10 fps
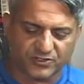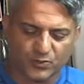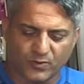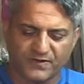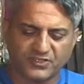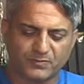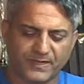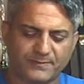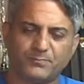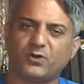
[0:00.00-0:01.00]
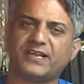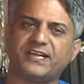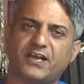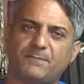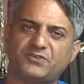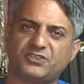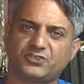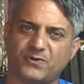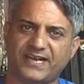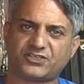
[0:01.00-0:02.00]
2 of us men pulling in opposite
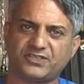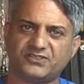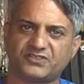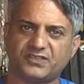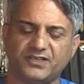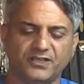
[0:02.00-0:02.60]
directions.